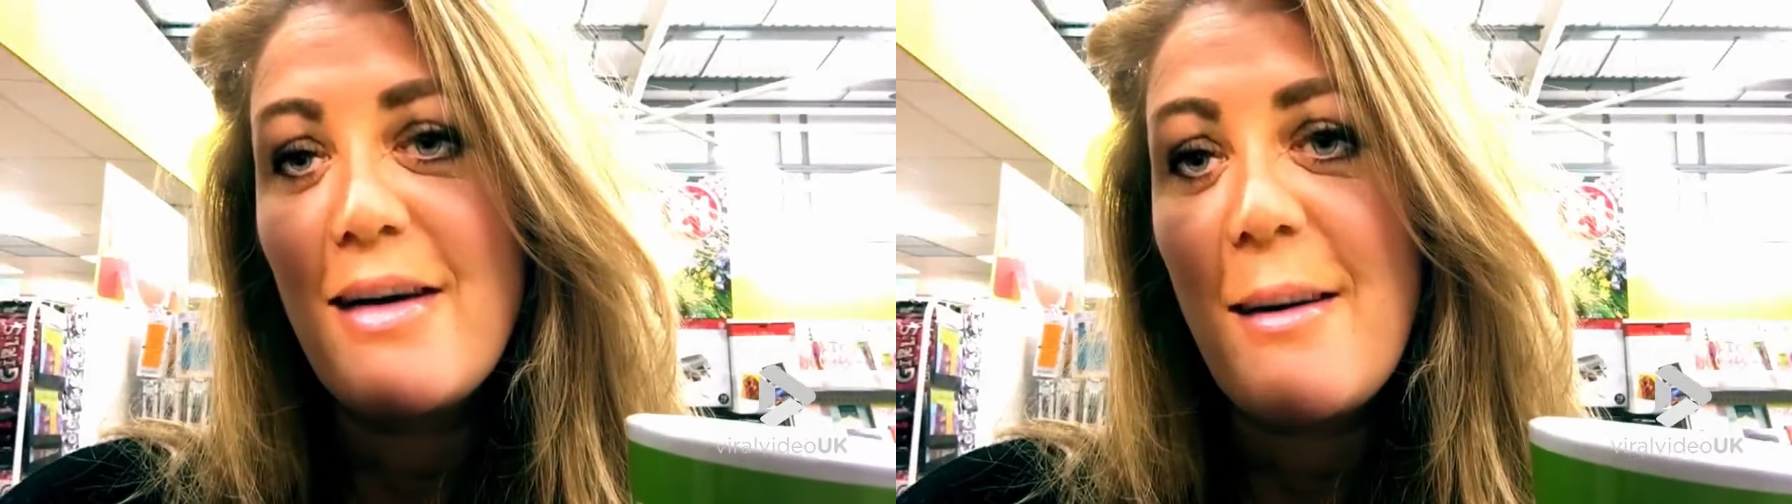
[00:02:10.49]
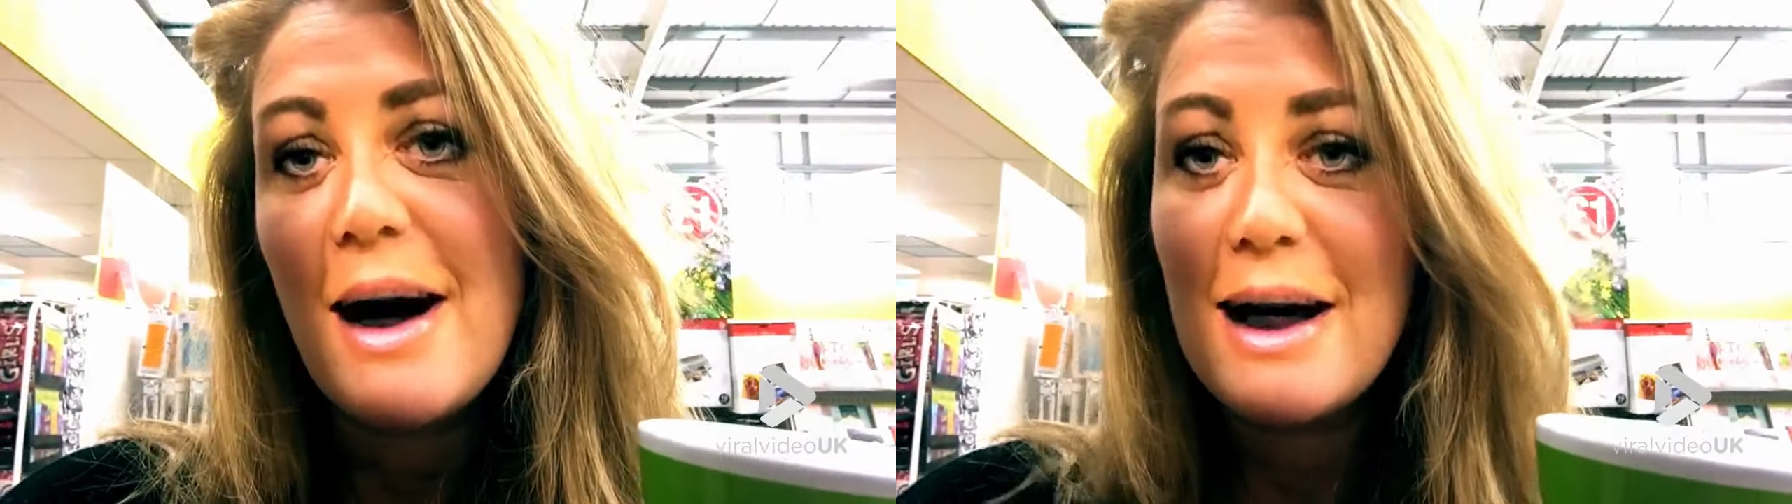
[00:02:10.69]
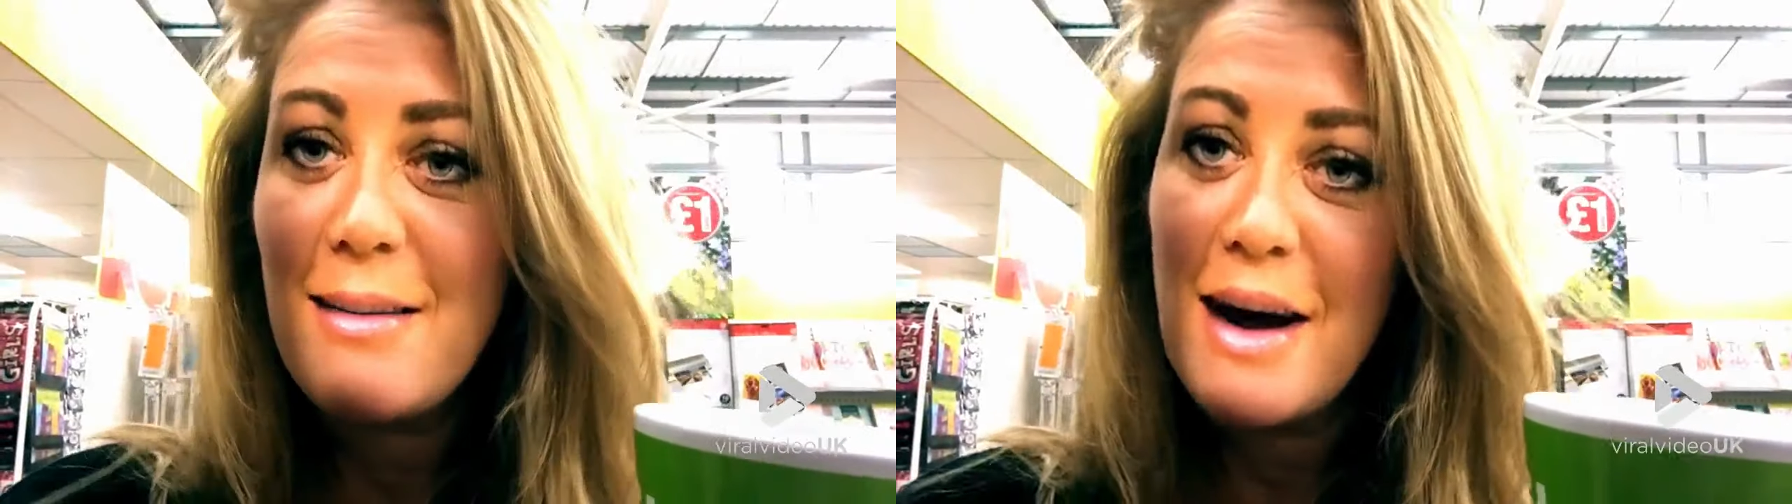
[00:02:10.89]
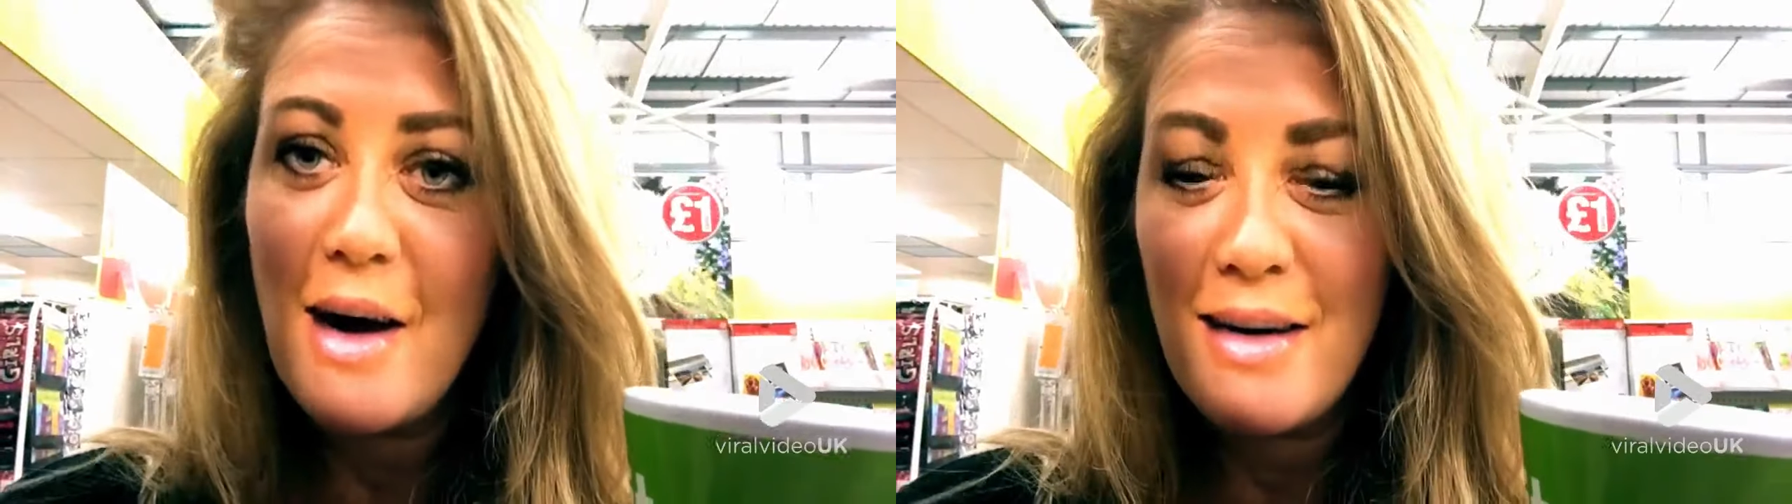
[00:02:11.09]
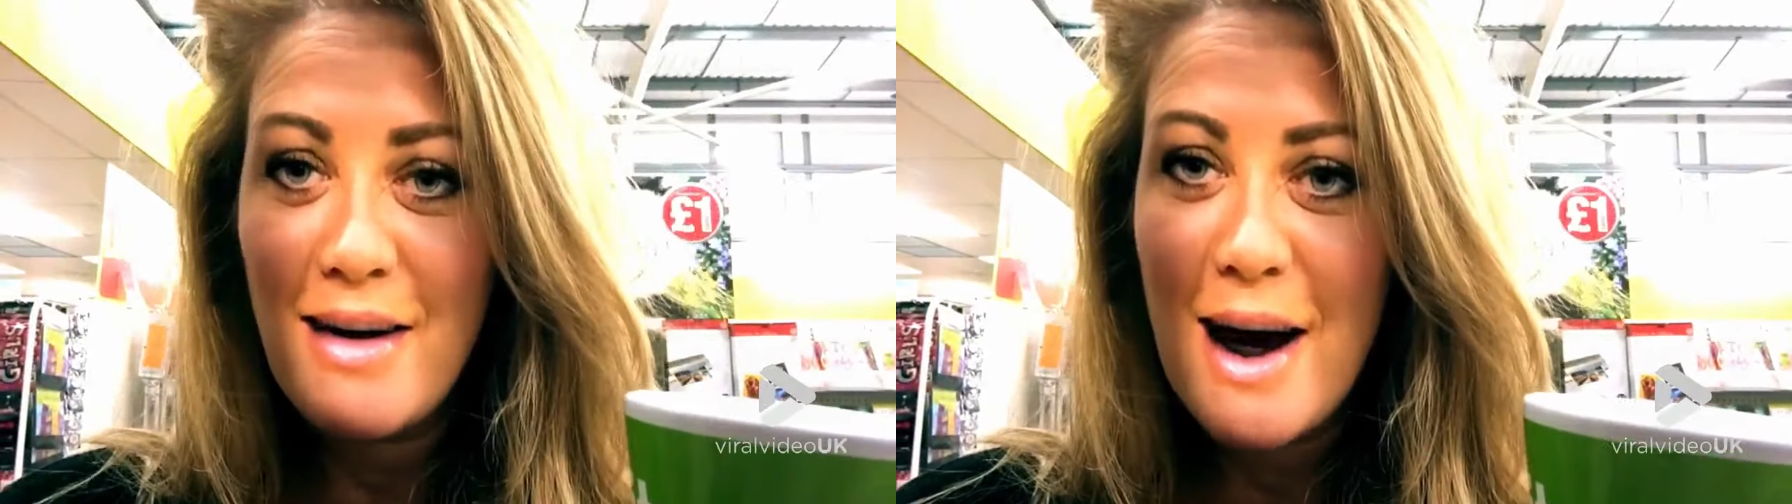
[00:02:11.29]
for mugging me
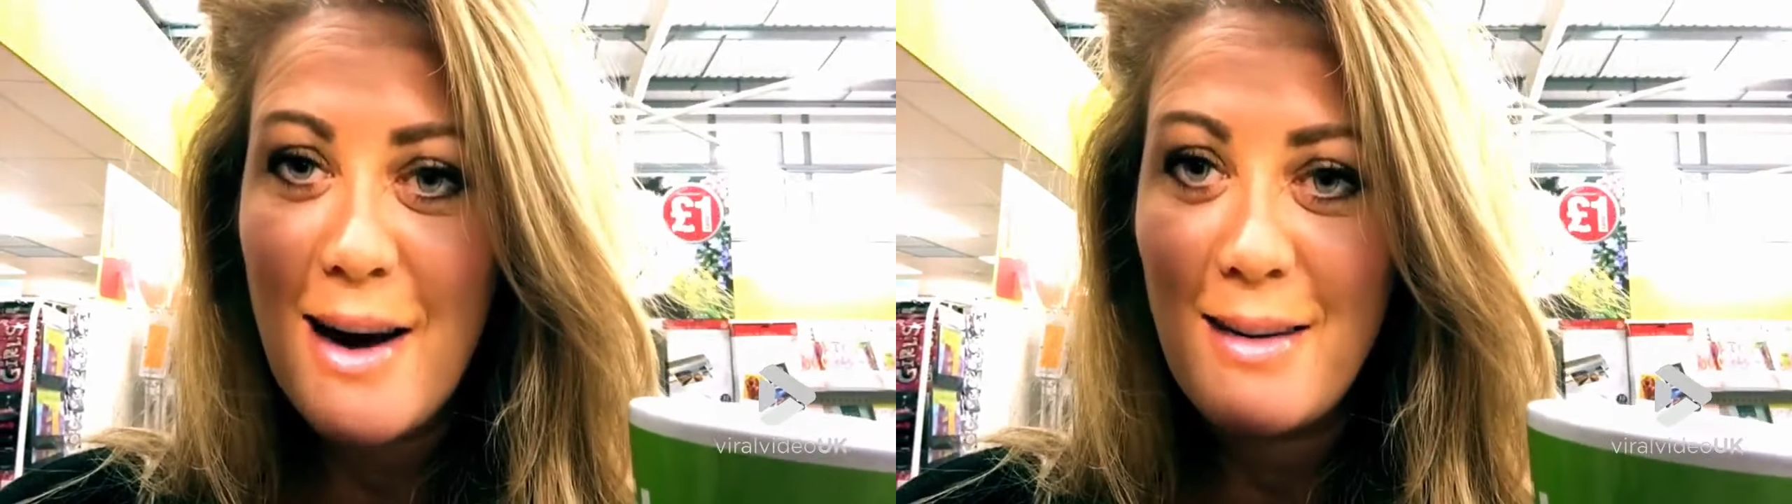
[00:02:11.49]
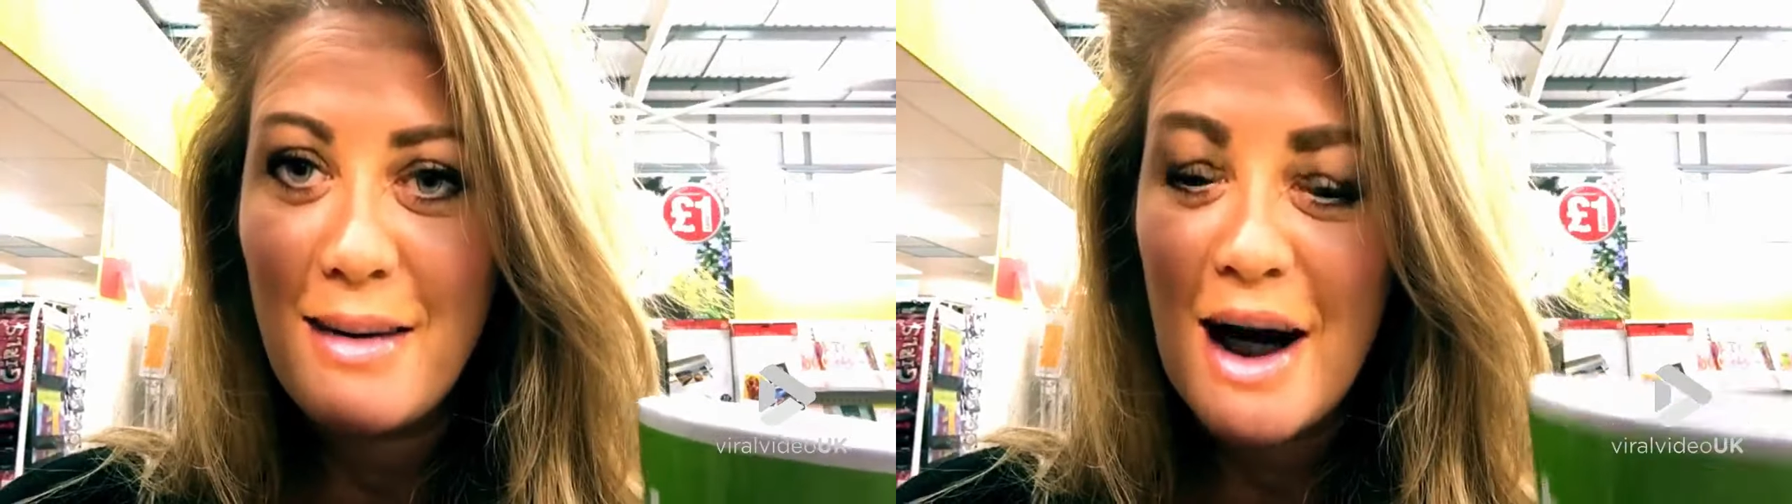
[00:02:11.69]
off, yeah?